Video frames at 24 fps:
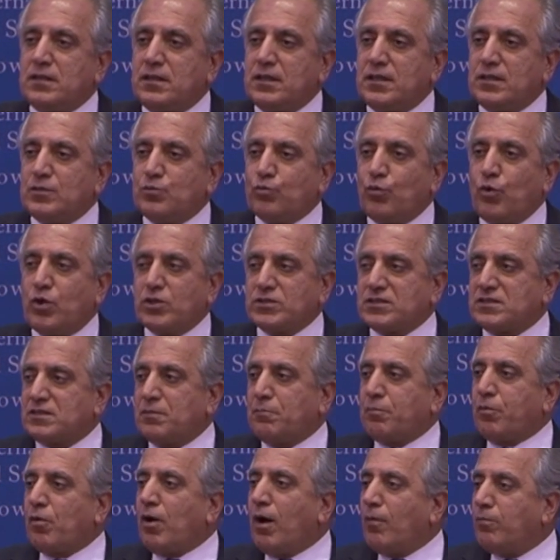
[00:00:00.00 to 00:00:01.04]
it was the
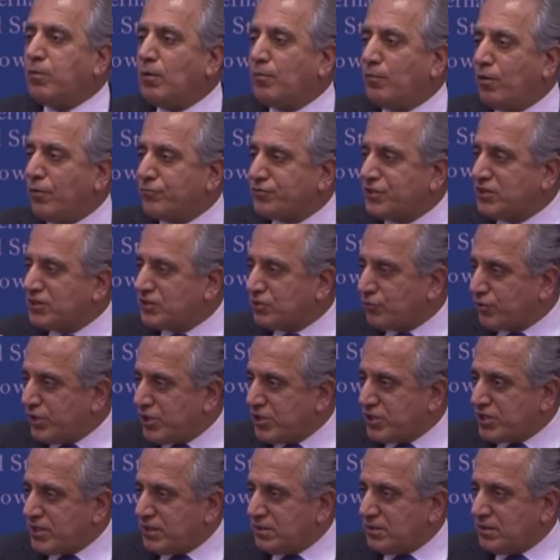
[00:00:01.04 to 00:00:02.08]
problem of this
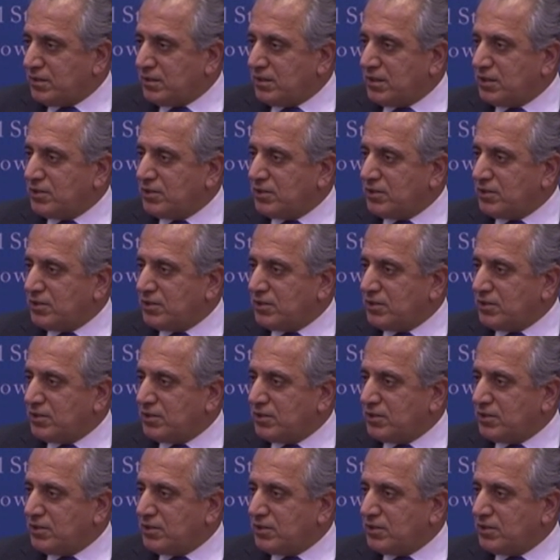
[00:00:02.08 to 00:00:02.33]
region,